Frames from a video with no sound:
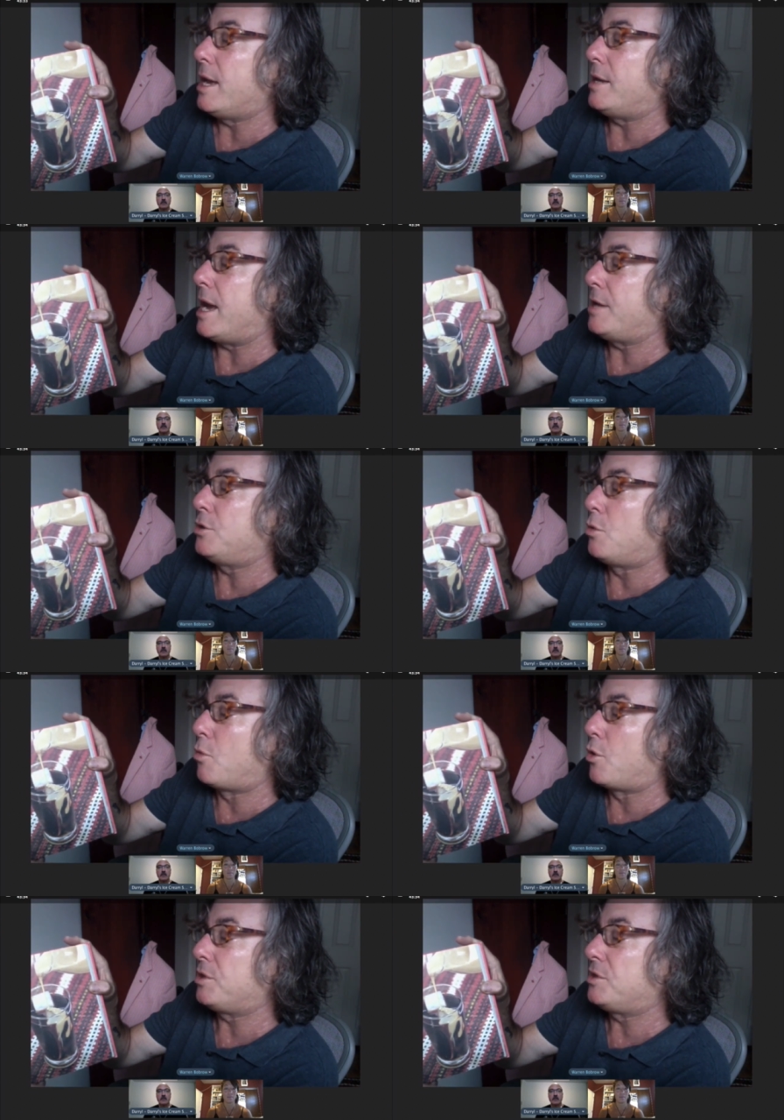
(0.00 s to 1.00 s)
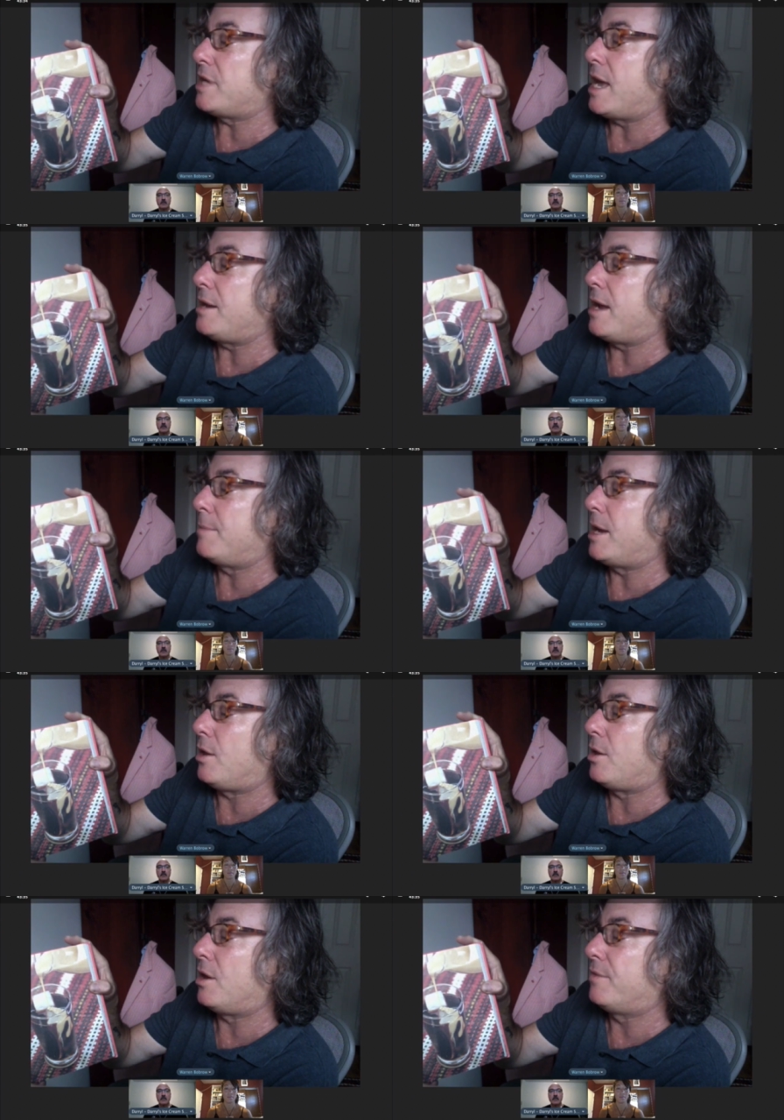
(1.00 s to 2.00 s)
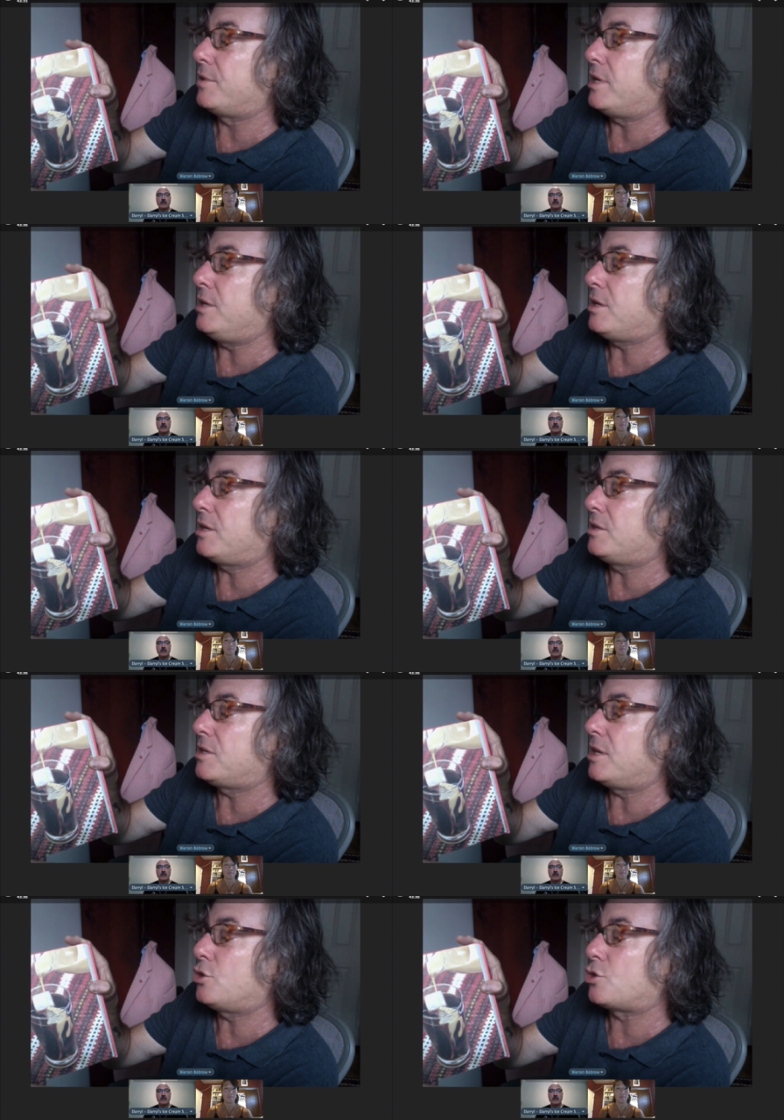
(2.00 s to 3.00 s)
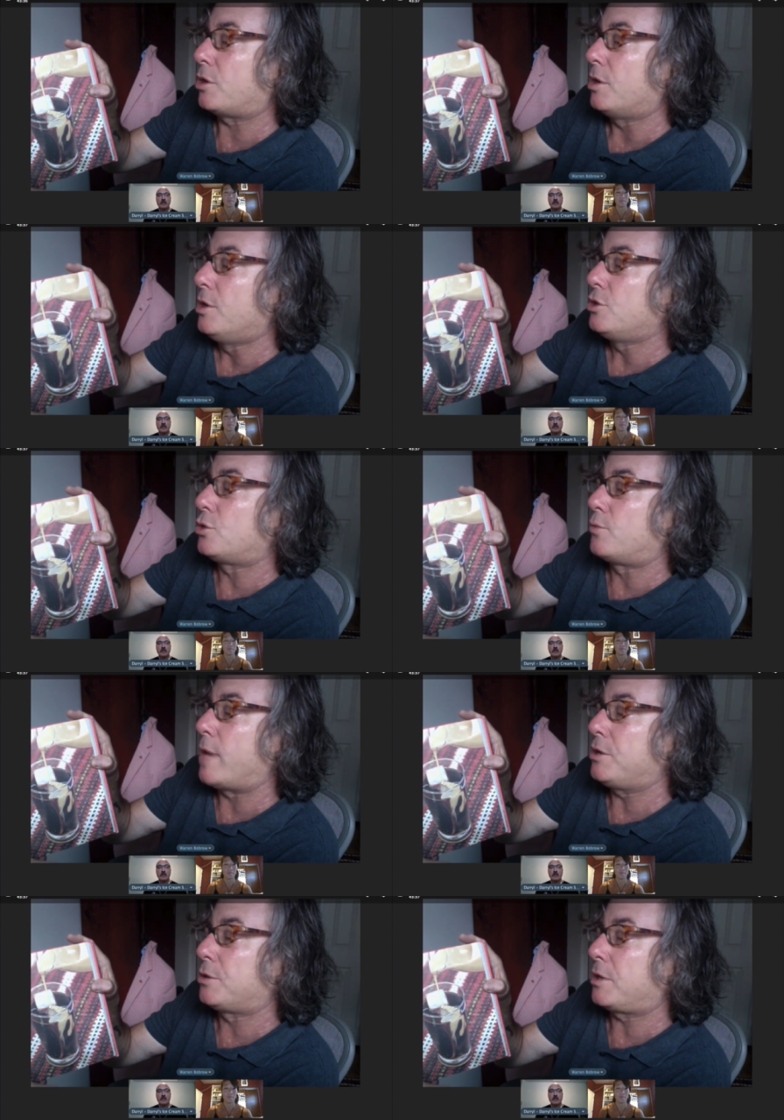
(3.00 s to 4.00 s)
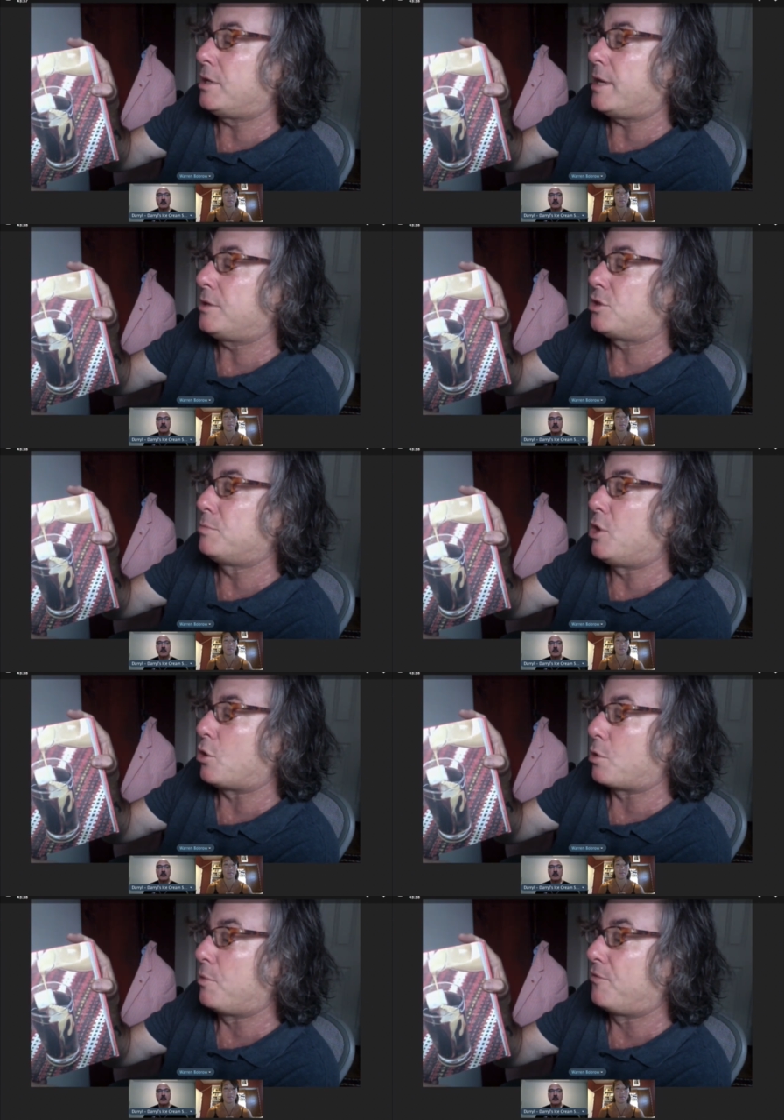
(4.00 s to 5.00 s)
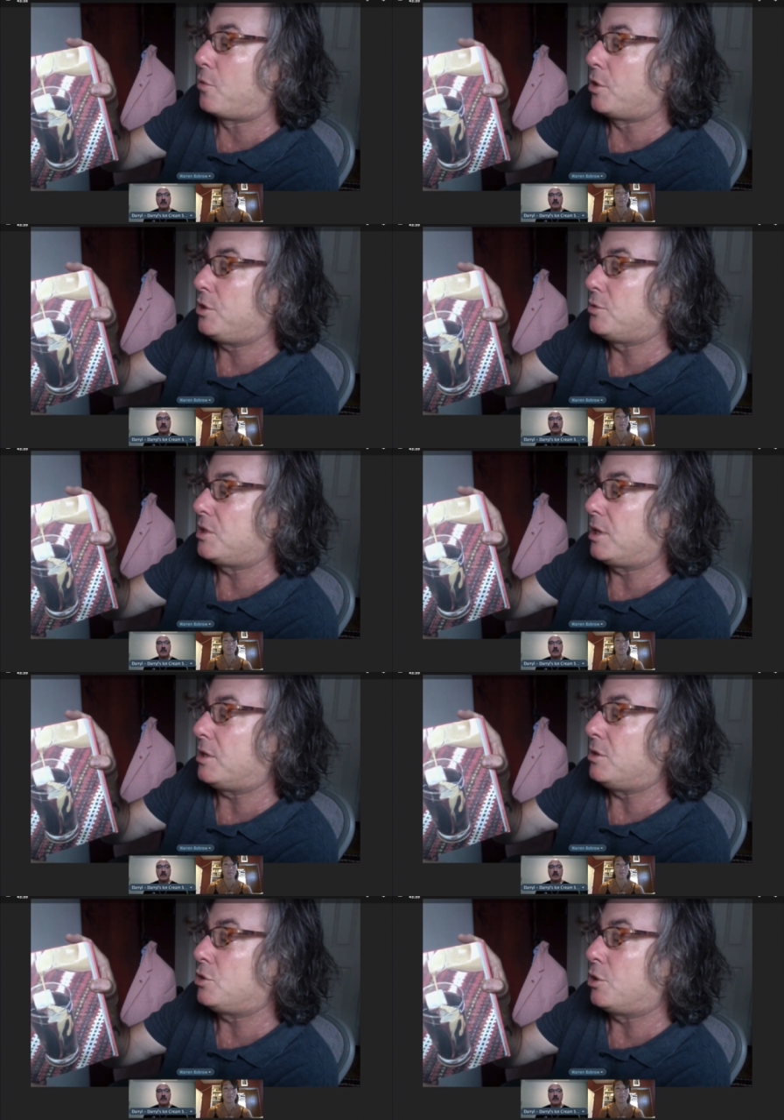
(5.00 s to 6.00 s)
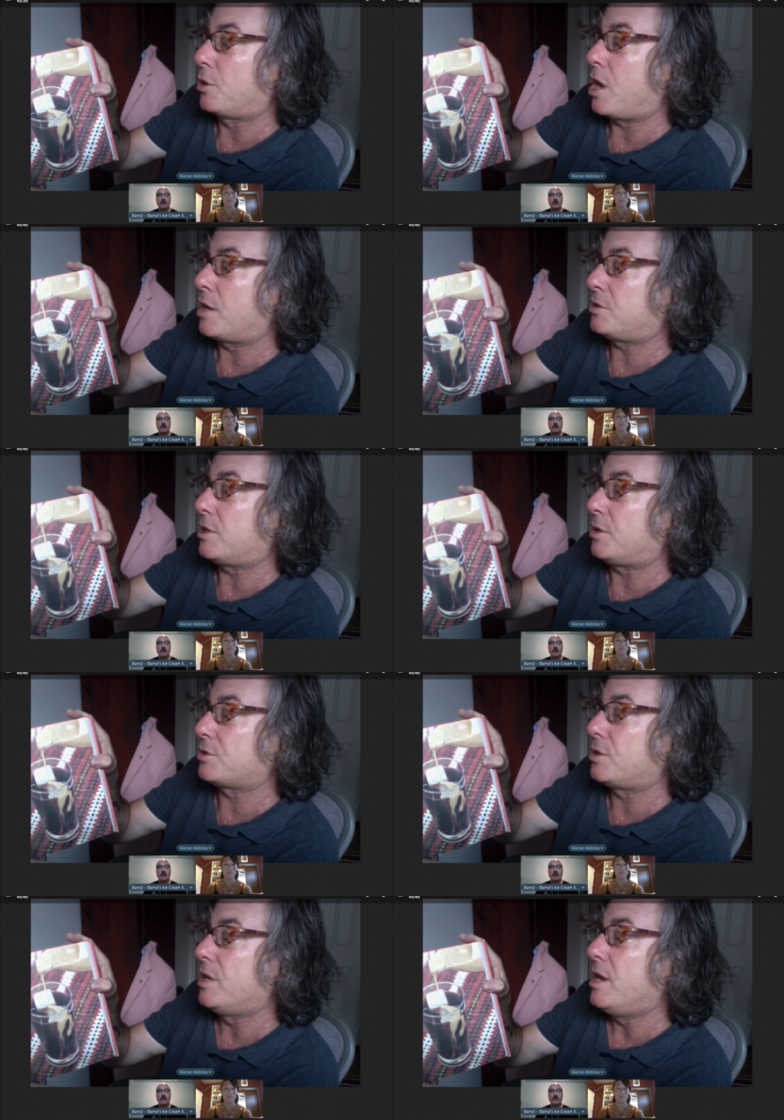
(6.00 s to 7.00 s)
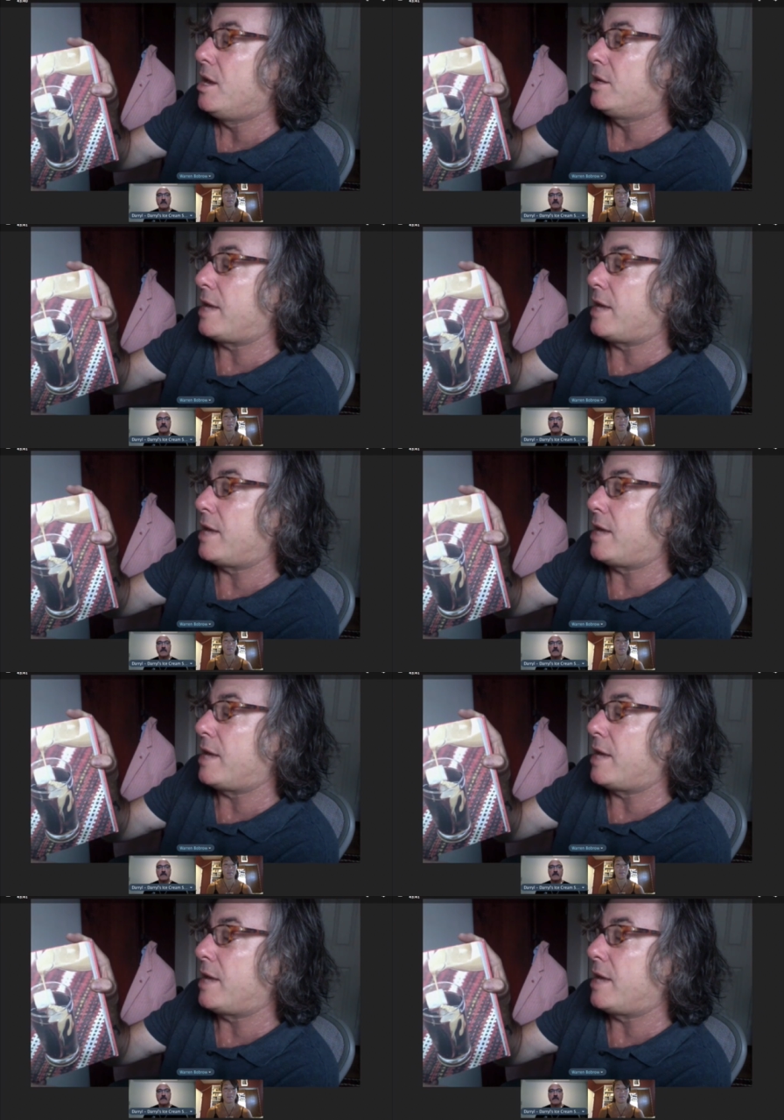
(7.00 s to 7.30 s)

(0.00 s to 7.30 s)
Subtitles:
and add no more than 10 ml of an indica tincture to regular condensed milk before using it into your cocktails.